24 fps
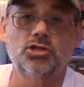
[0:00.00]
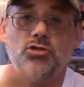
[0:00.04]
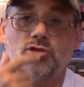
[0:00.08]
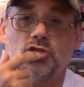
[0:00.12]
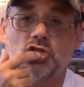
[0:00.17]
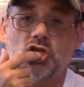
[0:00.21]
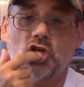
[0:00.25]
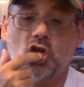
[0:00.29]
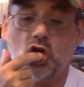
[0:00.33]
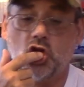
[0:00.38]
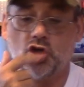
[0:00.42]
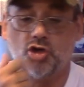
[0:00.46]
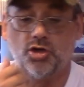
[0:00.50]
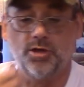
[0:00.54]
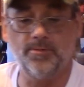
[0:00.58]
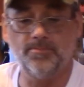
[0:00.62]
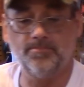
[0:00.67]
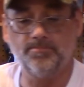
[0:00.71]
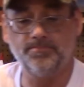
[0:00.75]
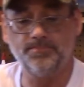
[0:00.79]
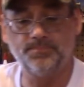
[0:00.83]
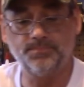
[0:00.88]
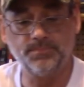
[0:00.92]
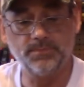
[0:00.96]
New Zealand.
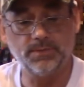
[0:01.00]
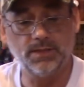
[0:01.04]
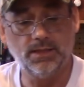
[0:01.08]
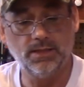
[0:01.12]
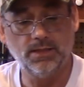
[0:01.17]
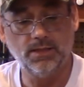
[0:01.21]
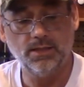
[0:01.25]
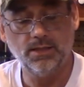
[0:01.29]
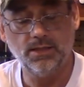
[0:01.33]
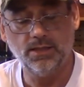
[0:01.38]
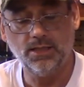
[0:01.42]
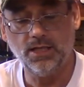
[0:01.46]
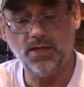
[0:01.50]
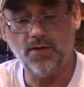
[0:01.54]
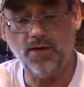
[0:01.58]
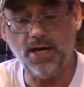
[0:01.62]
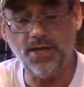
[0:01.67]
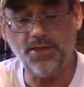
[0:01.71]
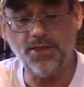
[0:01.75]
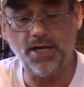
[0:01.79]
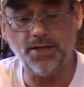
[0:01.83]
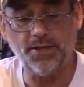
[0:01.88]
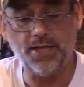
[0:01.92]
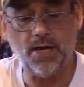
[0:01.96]
Now,
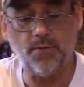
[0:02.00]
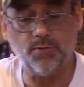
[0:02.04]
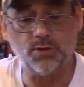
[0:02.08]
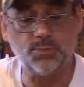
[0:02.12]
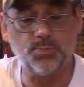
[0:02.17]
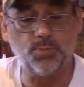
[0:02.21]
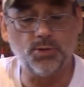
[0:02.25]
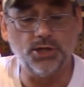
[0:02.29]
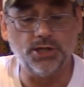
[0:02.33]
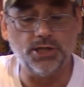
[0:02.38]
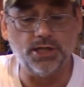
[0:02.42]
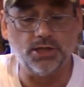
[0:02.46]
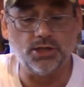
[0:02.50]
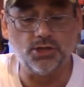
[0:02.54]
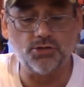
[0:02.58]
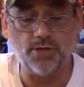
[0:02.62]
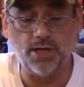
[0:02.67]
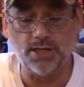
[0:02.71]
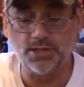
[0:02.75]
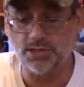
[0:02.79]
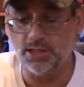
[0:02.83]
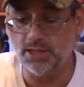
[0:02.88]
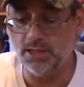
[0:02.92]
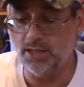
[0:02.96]
I thought that was pretty
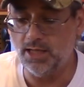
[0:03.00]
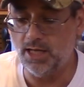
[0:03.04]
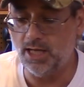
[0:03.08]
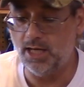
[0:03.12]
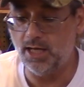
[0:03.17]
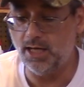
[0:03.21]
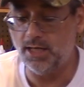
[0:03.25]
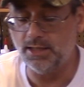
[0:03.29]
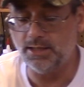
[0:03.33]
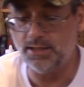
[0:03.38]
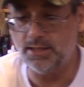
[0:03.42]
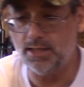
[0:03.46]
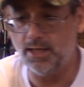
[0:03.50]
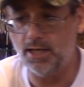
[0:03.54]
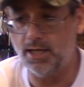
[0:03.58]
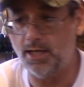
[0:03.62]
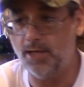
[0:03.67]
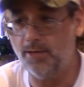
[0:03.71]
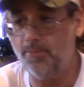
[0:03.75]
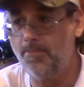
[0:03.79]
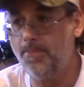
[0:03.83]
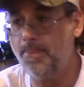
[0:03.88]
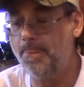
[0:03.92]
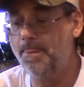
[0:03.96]
interesting, and,
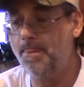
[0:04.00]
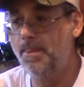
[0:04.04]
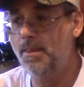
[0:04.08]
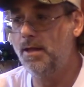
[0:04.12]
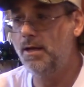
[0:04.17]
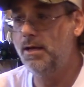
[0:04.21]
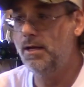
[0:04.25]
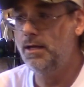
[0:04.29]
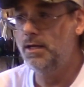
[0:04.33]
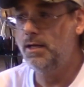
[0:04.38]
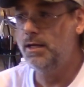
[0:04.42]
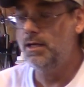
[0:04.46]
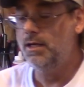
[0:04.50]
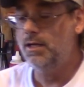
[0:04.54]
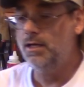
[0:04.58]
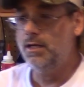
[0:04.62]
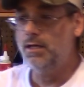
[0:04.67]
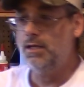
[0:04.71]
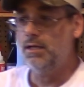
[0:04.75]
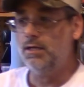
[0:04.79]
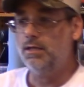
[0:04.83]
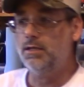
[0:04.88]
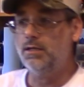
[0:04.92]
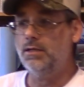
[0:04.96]
uh,
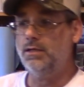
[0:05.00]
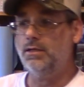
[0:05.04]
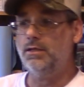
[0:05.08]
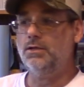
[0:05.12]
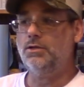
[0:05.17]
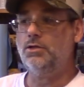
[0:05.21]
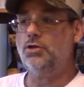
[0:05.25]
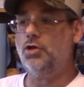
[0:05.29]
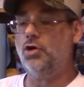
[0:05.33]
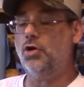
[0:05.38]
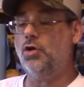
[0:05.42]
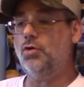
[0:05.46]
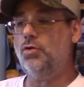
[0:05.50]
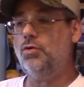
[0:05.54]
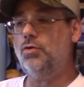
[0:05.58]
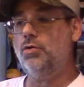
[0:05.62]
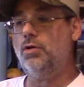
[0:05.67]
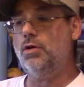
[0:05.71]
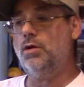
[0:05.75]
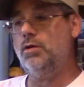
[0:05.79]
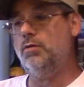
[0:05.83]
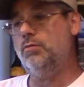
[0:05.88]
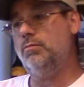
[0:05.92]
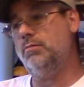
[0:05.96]
you know,
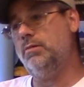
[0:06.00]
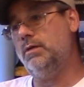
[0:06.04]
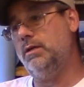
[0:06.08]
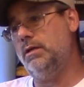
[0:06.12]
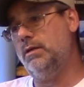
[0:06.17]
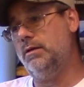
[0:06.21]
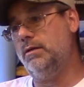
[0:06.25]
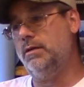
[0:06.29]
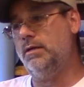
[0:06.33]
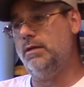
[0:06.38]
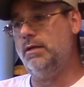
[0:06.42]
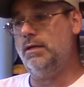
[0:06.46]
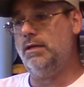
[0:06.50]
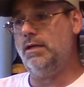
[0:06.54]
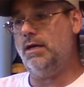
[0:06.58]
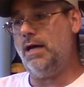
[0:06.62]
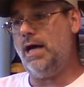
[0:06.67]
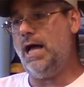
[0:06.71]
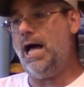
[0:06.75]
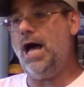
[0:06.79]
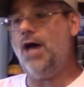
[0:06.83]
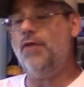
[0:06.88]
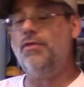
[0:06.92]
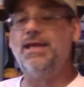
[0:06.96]

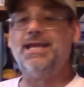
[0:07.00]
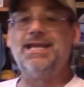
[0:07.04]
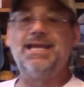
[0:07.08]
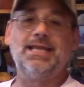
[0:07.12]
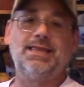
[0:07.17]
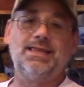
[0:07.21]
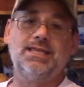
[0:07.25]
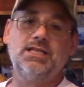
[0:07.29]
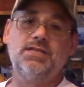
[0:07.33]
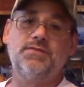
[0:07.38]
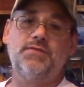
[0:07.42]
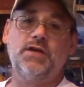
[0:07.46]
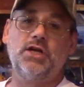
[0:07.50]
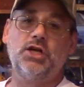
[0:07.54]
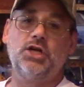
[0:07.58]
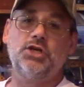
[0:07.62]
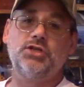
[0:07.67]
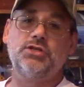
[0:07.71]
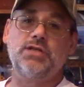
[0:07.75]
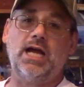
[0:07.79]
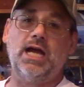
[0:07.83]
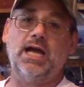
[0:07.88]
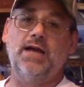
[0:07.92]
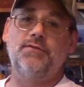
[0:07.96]
how they get these
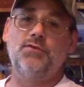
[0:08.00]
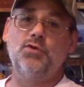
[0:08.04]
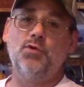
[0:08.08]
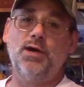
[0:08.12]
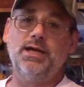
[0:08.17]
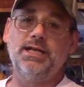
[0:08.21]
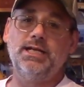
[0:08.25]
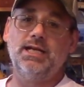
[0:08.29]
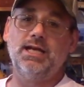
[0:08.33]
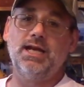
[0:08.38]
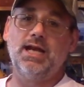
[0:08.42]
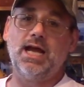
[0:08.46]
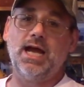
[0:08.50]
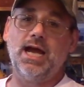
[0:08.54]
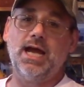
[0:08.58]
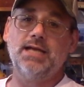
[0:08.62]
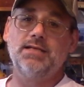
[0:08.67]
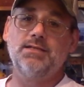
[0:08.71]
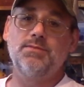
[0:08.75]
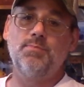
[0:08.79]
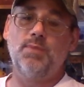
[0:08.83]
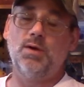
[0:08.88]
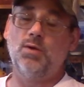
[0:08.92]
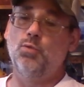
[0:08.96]
figures, I have no idea,
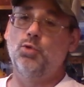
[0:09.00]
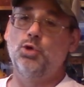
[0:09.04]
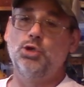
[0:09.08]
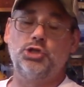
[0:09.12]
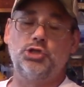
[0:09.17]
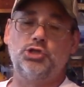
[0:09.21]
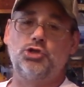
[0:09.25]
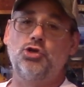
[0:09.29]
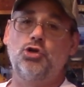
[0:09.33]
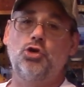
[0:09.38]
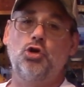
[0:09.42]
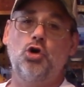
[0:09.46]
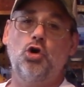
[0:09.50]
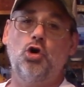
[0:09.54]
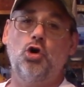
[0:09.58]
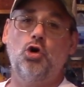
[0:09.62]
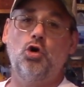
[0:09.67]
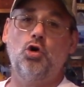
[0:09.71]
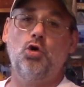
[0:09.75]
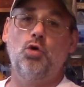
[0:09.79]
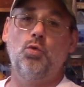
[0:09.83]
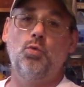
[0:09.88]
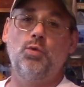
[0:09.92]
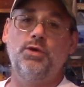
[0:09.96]
guys, but we're just going to
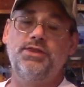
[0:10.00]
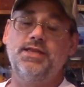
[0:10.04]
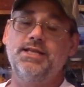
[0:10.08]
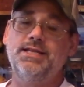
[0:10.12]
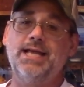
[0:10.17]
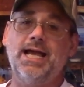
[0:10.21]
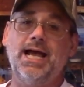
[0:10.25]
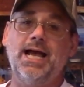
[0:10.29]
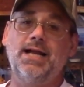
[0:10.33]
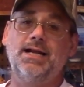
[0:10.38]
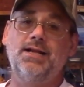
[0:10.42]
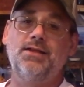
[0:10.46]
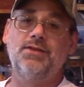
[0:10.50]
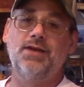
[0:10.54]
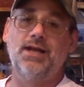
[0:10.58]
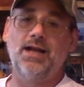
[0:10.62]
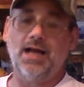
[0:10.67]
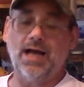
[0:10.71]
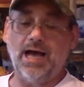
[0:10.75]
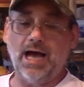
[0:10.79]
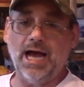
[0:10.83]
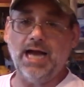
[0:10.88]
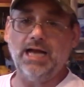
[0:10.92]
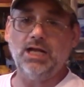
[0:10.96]
go with the data
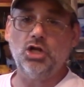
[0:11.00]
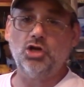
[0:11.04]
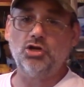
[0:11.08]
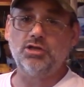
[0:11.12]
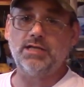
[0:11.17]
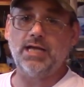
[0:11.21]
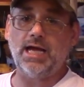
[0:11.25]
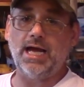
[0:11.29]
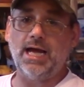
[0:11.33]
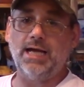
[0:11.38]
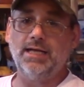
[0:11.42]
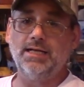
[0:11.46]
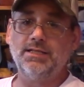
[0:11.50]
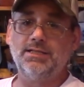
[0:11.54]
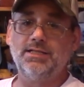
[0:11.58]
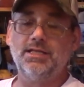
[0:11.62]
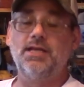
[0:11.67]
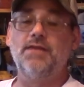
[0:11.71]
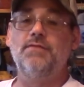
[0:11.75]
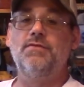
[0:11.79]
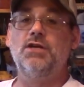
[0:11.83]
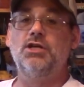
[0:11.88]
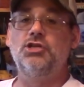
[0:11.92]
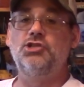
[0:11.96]
that I looked at to
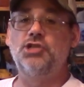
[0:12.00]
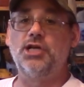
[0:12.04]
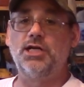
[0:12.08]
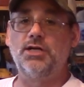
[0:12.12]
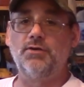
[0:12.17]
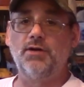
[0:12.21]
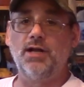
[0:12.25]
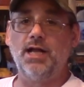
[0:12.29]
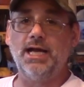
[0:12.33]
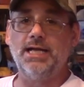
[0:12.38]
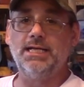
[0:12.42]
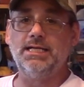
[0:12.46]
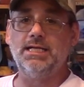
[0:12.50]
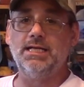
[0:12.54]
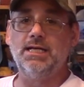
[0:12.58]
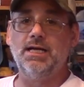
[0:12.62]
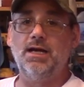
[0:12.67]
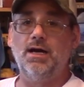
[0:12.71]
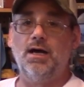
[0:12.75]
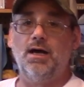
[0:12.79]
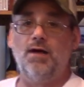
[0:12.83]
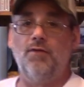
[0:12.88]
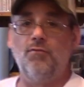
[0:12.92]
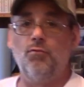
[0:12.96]
give you a general idea
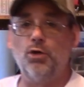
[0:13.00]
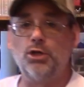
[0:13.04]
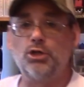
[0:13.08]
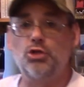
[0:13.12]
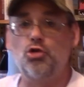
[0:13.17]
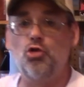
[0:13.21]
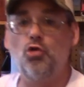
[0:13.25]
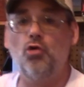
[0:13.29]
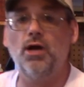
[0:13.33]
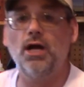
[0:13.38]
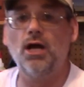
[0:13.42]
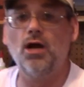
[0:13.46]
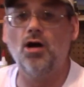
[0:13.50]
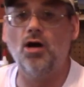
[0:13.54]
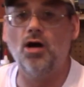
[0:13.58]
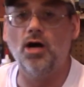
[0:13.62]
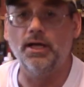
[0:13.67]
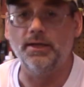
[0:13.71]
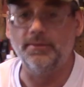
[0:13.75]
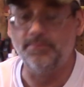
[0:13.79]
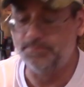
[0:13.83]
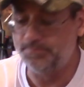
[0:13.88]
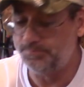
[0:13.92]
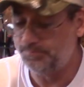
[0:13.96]
of what's going
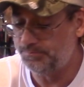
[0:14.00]
on.